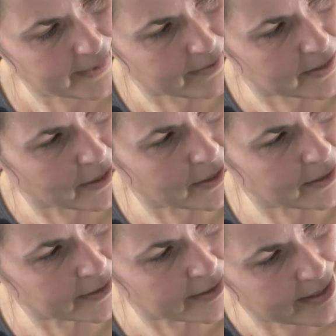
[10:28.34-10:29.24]

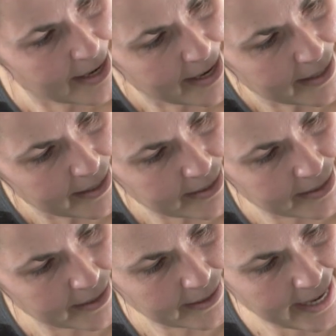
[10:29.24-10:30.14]
Circles. These
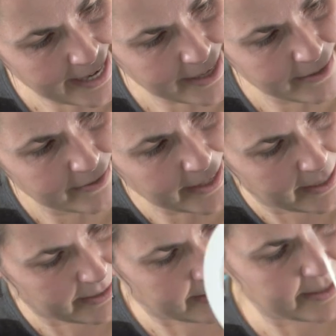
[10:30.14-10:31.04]
look kind of
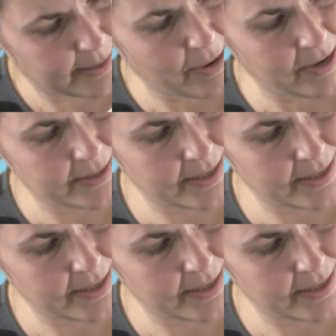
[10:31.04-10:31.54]
like these parts